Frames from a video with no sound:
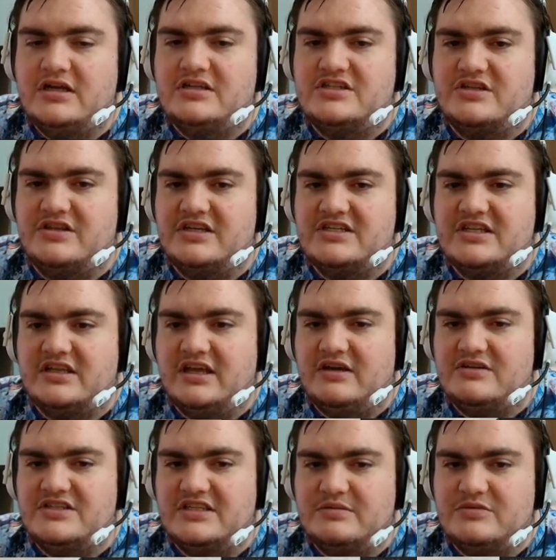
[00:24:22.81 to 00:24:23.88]
So this
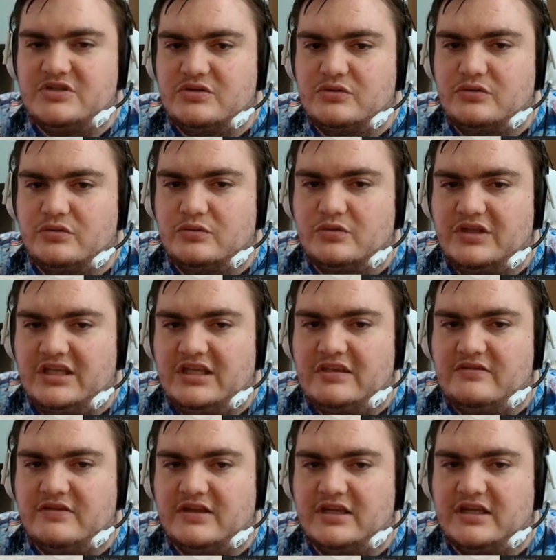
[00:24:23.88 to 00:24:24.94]
allows them to
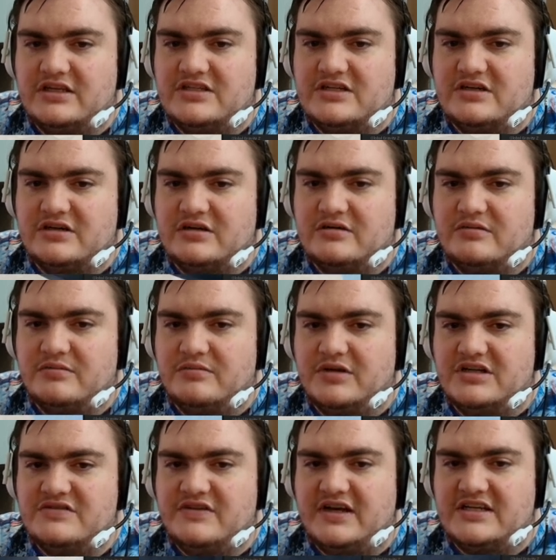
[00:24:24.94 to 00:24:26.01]
leave and enter
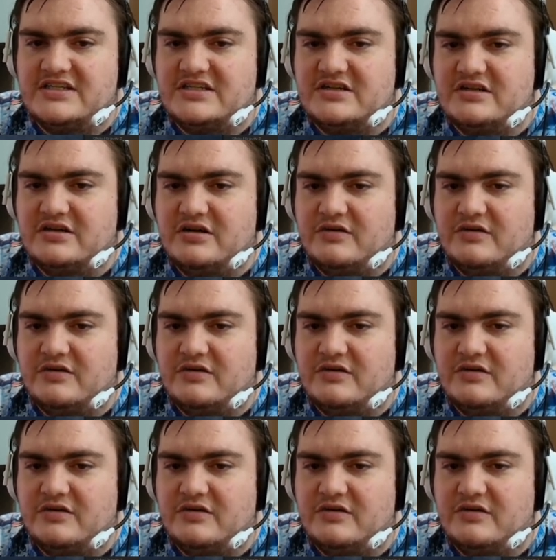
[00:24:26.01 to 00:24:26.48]
much faster.